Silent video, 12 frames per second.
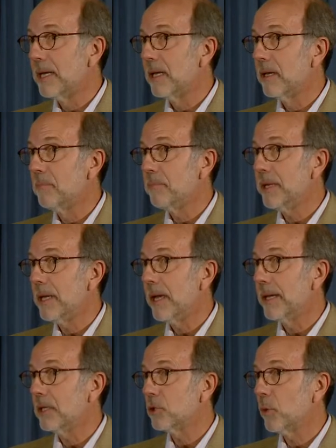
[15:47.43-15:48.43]
and
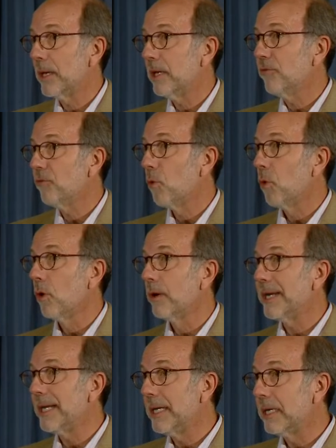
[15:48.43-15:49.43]

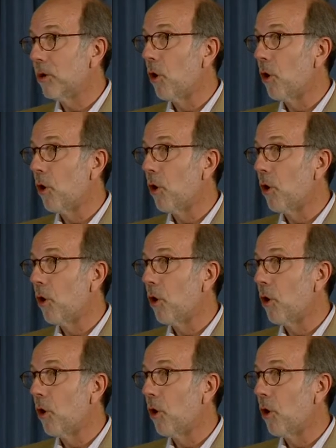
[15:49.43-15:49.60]
PA24 in